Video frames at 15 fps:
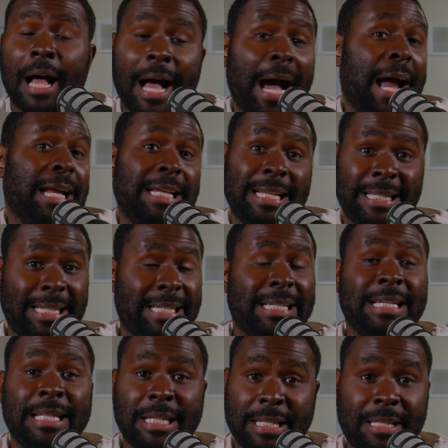I need to
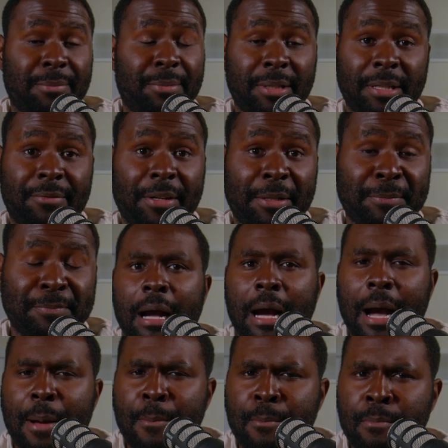see this to believe it.
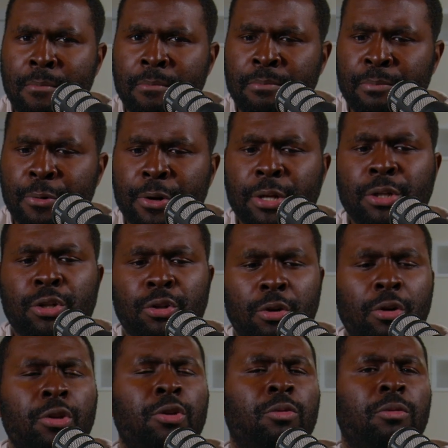I'm pretty sure
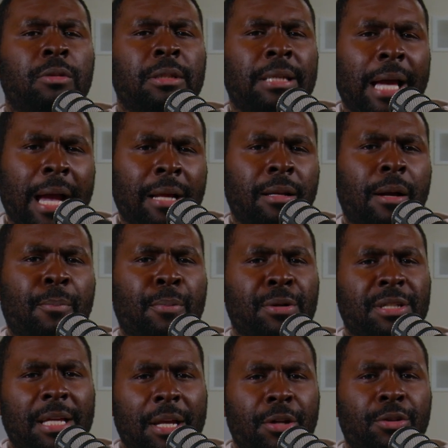you'll get a
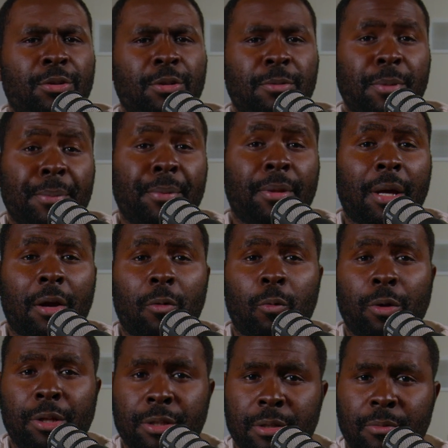percentage of those people that are
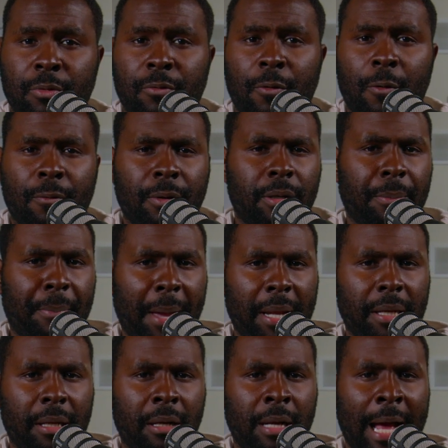willing to move over
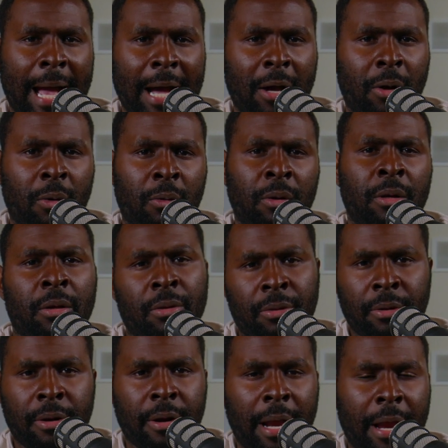depending on how
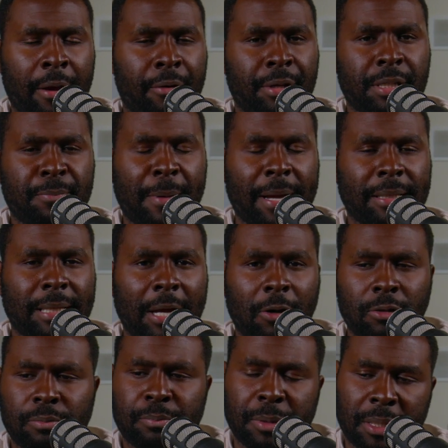their Air is spec'd
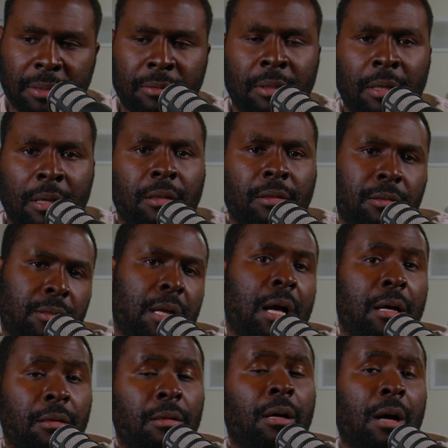out. But
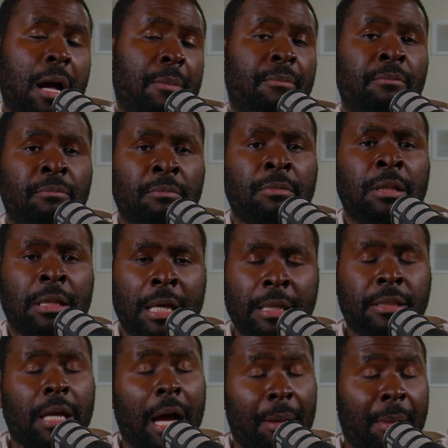no, I'm
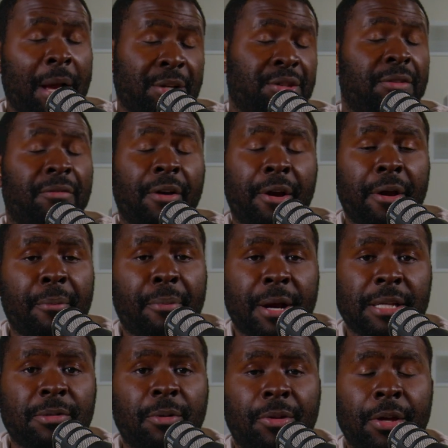actually very
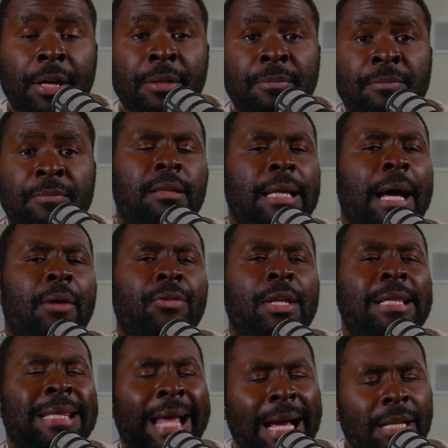impressed with it. Now, the
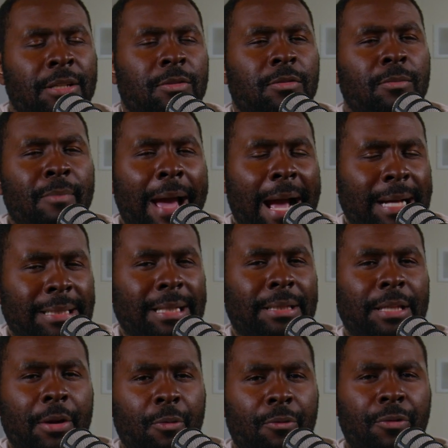next Mac that
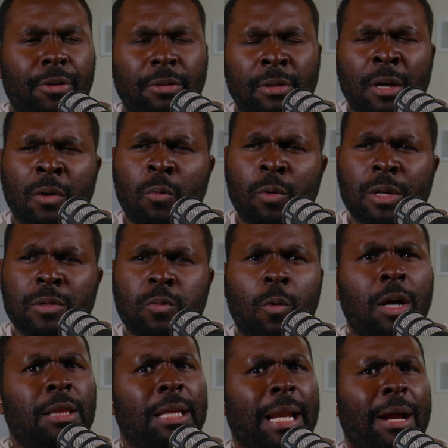they revealed was
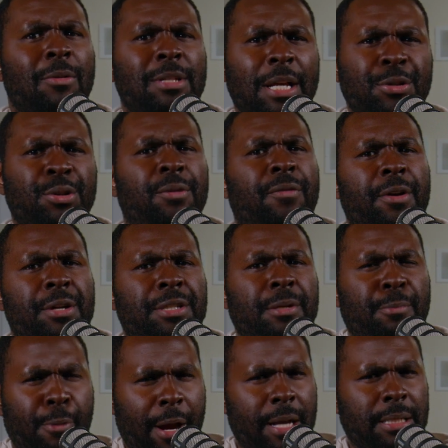one that I was actually very
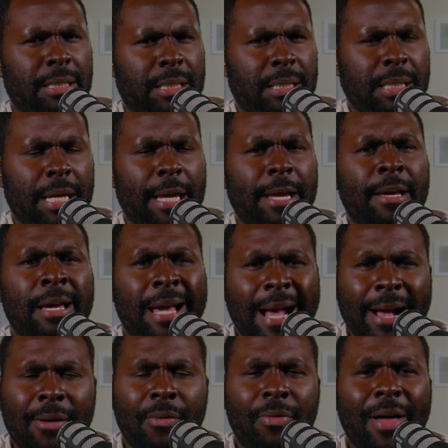surprised to see,
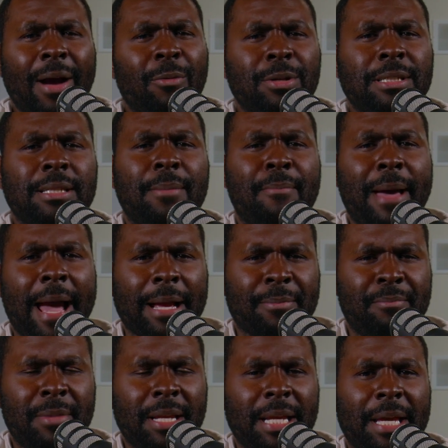and that was the Mac
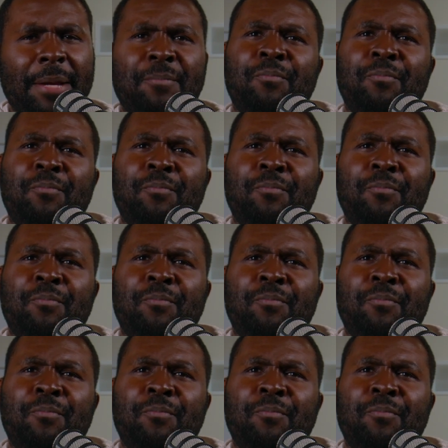Mini.